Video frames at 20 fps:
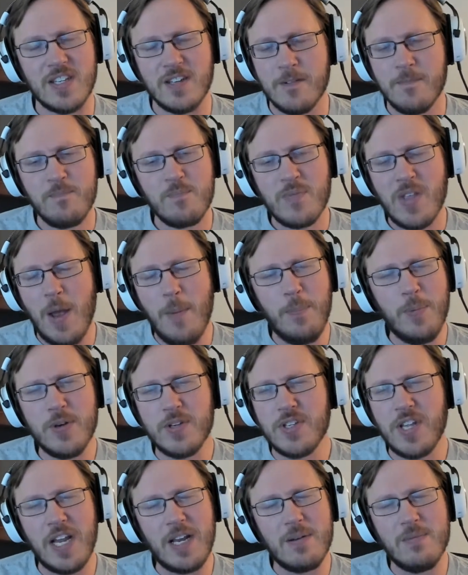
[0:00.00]
And
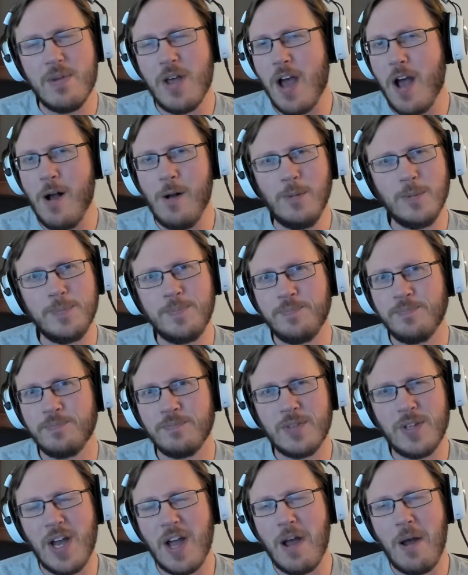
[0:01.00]
Emperor's like, no,
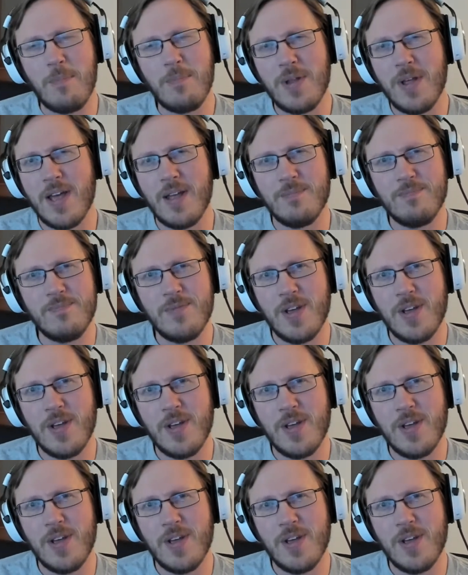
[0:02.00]
I'm not.